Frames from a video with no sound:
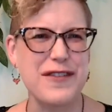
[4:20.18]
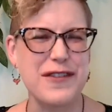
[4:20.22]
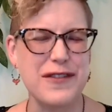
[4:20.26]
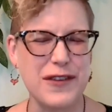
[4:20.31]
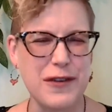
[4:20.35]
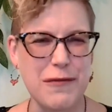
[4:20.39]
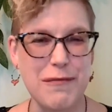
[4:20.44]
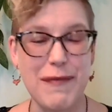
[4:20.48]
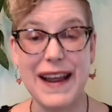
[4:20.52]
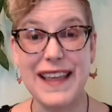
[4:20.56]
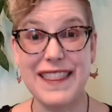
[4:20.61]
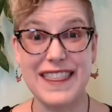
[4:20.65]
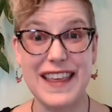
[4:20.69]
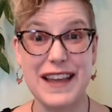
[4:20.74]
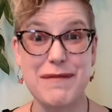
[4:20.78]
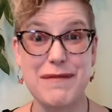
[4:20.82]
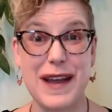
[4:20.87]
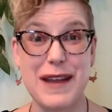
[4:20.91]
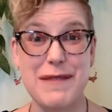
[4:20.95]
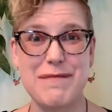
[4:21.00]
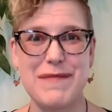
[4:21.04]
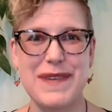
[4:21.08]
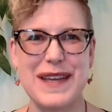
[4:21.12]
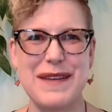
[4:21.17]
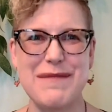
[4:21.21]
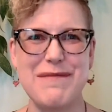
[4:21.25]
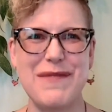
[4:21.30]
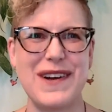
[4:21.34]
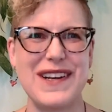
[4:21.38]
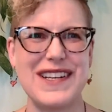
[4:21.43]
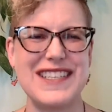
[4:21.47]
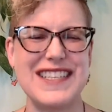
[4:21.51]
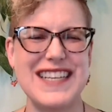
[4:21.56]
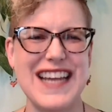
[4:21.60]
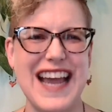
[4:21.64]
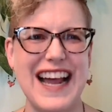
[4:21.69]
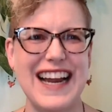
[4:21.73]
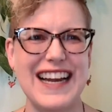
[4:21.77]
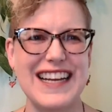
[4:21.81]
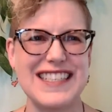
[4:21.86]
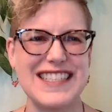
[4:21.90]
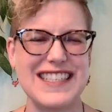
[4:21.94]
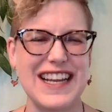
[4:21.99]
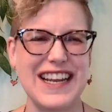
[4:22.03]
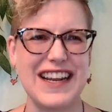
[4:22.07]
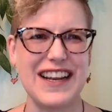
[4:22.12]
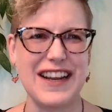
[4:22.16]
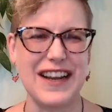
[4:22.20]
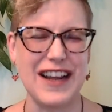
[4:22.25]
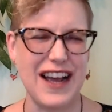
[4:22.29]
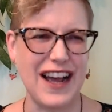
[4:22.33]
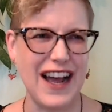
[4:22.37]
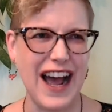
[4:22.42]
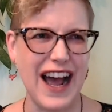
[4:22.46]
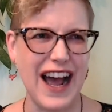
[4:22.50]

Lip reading: you might think might be more challenging